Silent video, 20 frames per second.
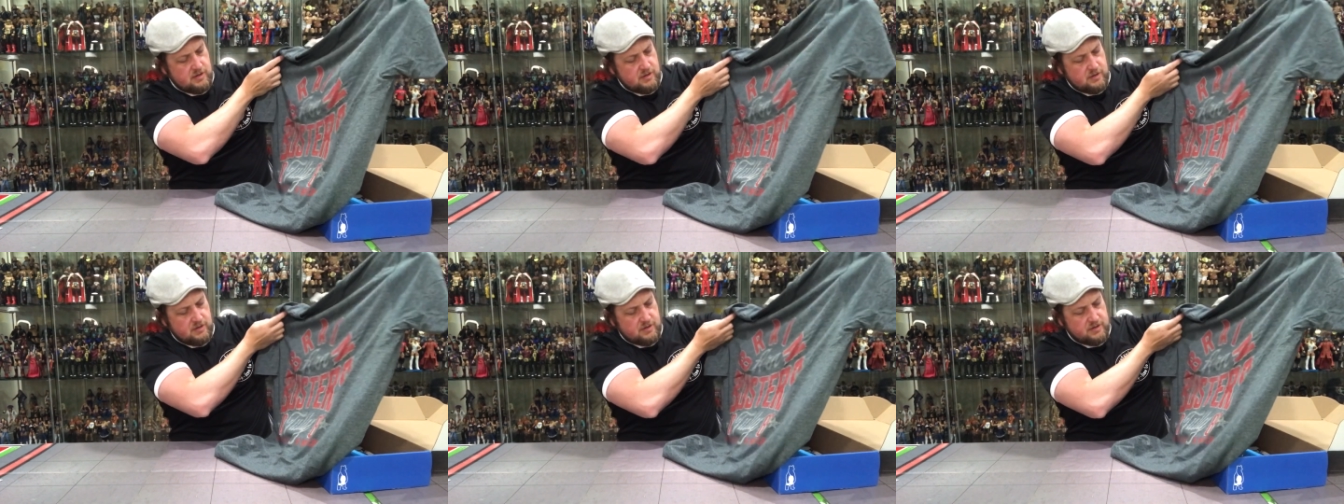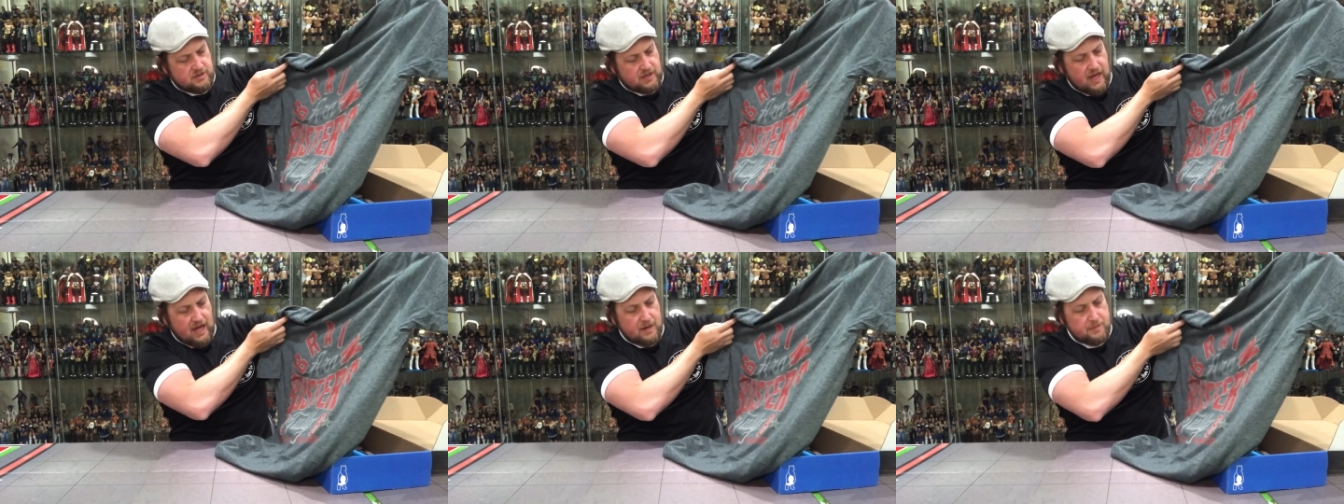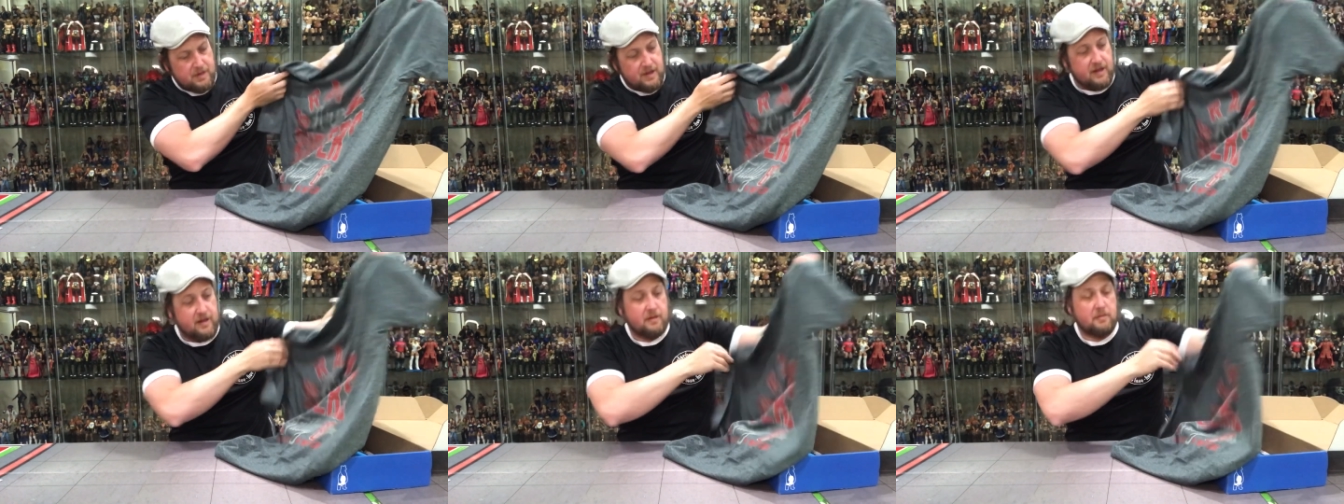It's gotta
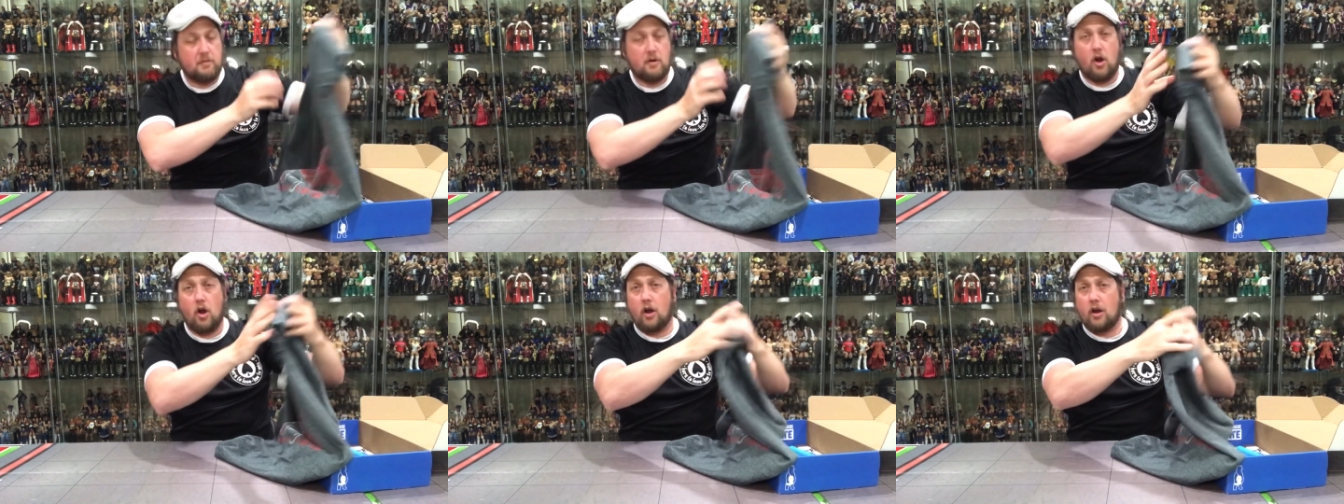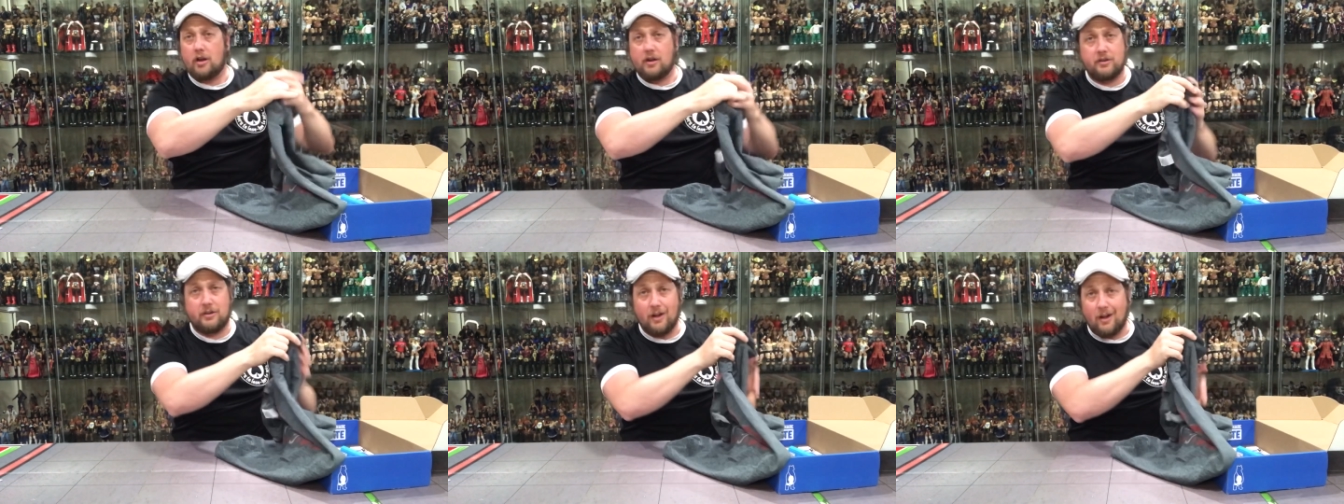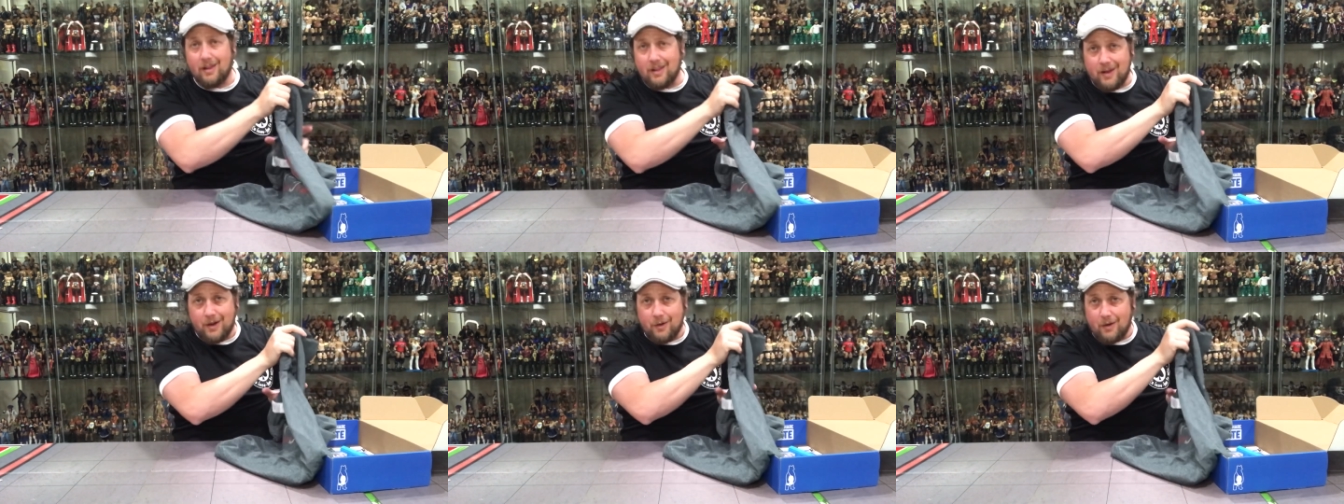be Arn and
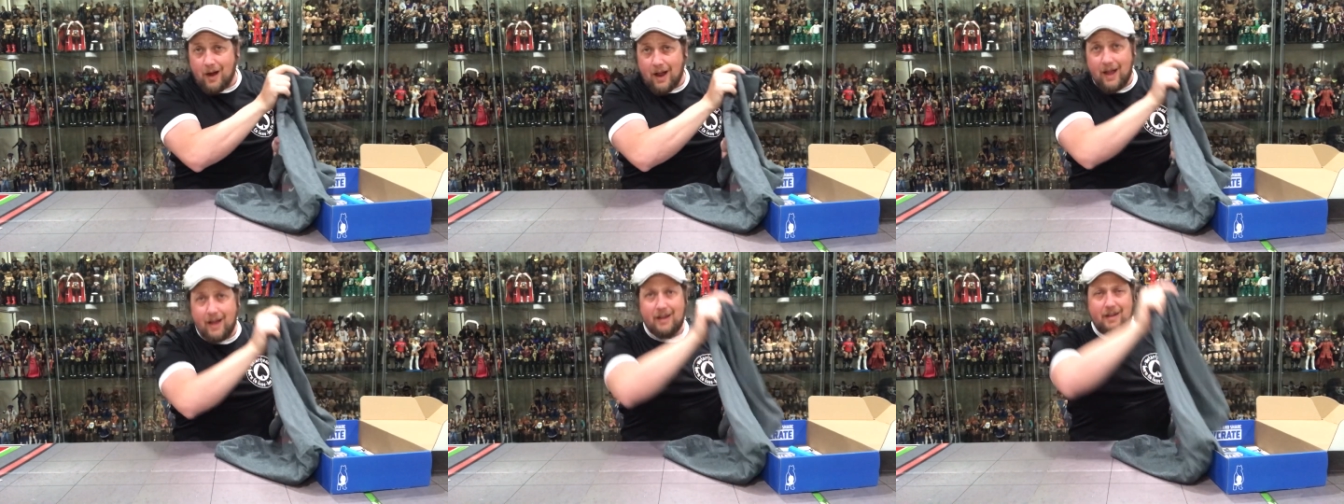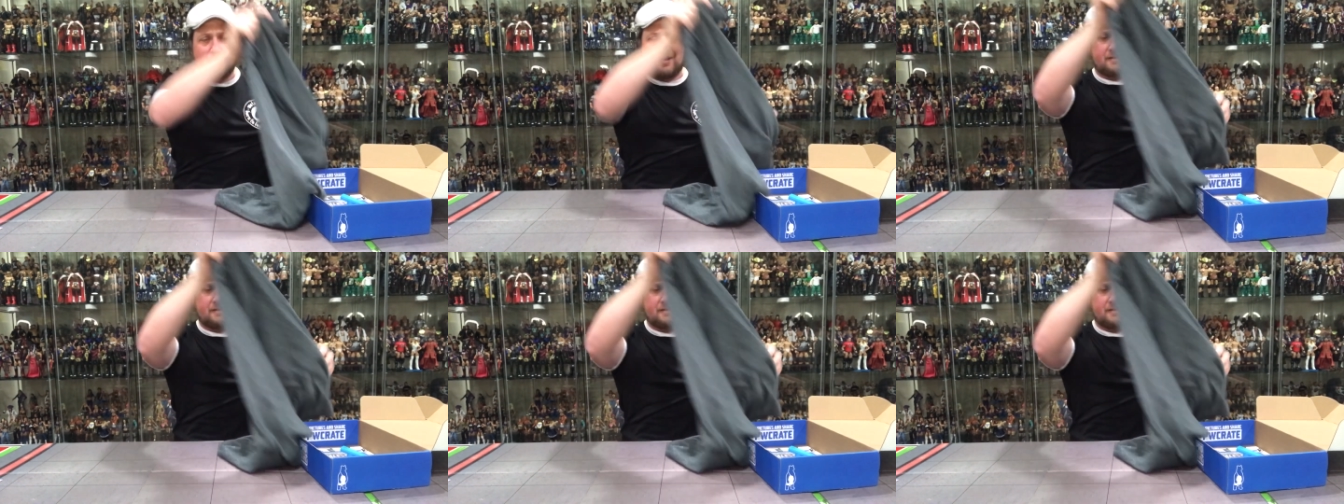Tully, right?